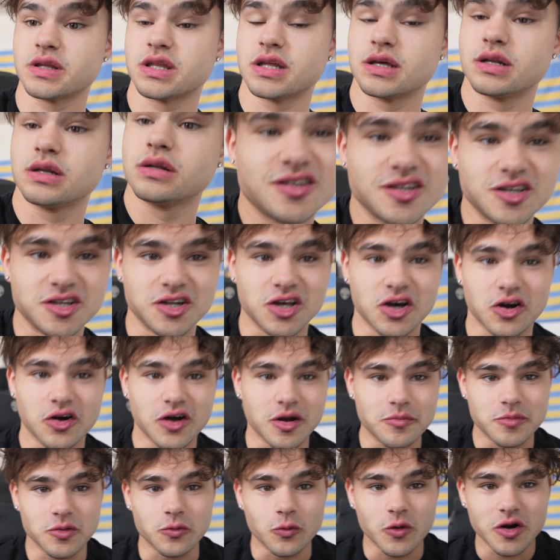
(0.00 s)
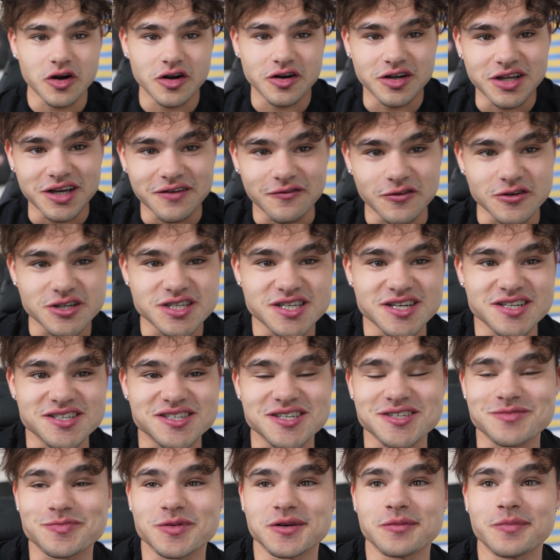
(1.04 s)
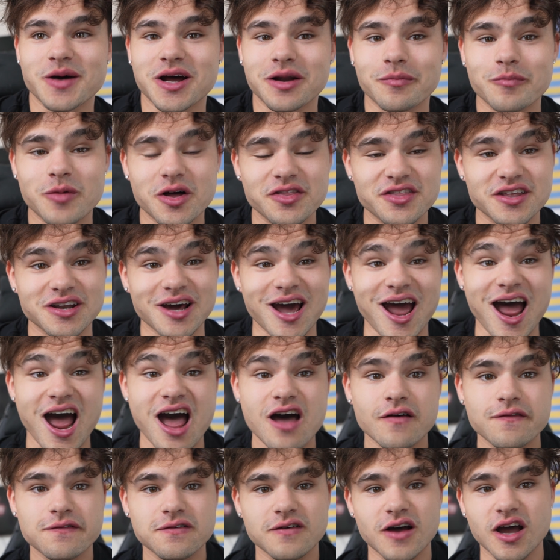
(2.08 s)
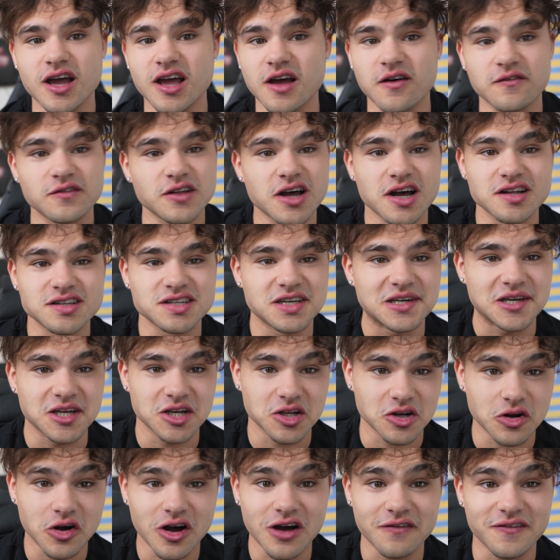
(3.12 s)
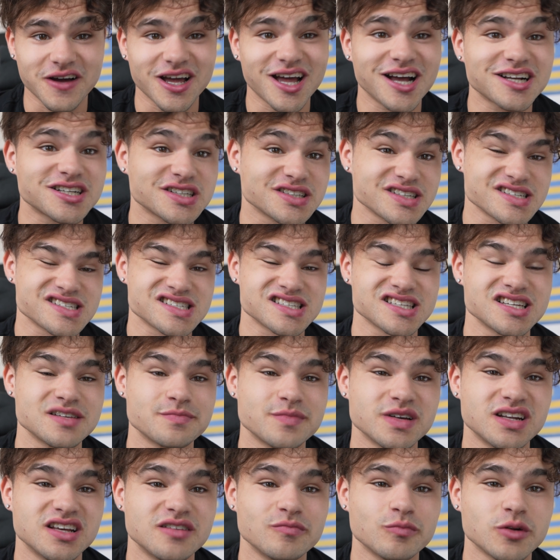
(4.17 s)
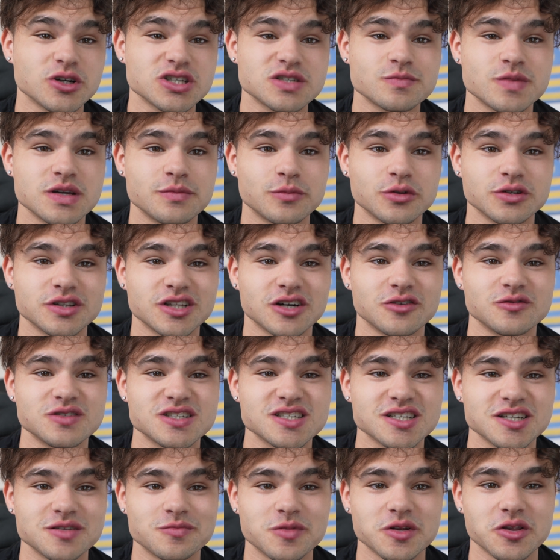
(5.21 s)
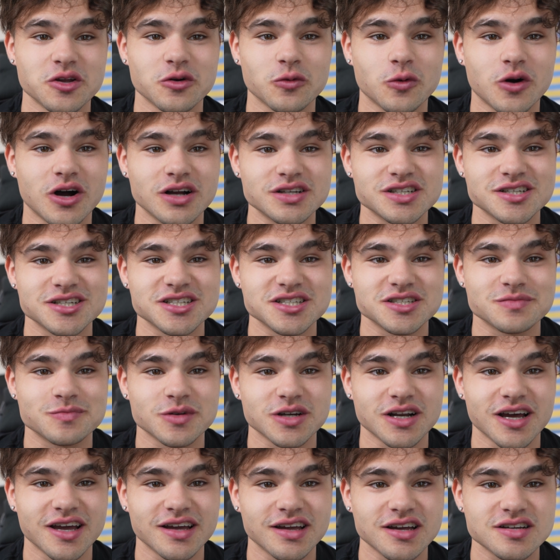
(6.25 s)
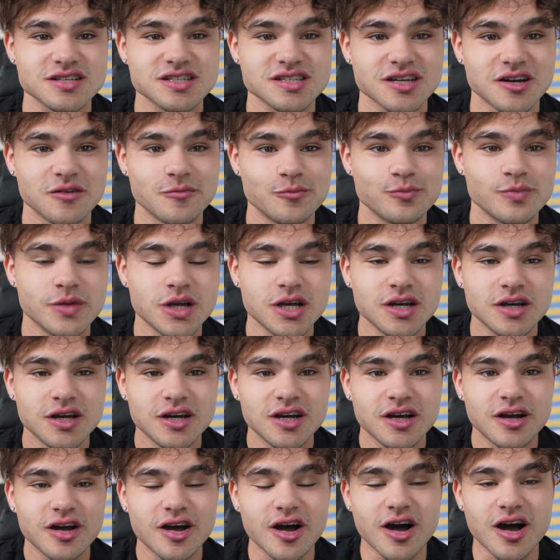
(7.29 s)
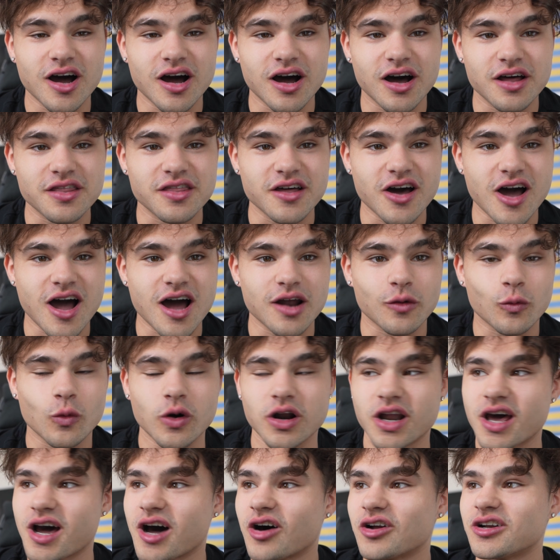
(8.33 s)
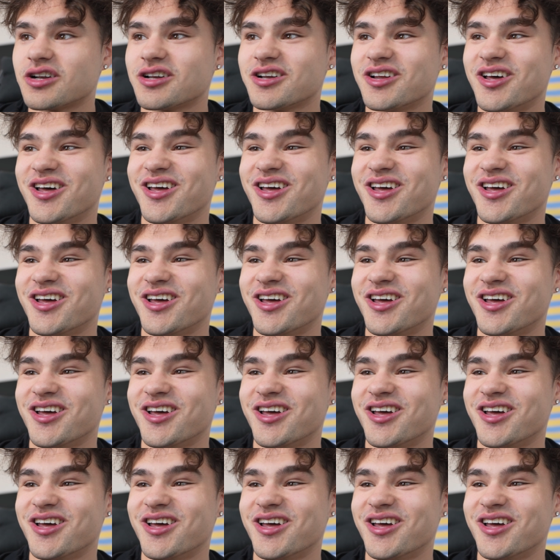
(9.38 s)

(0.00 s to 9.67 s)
it. You know, I've been wearing it ever since. It's been about a month and a half. I have not taken it off. I actually sleep in it. Most people don't sleep in their watches, but I guess I'm the odd one out.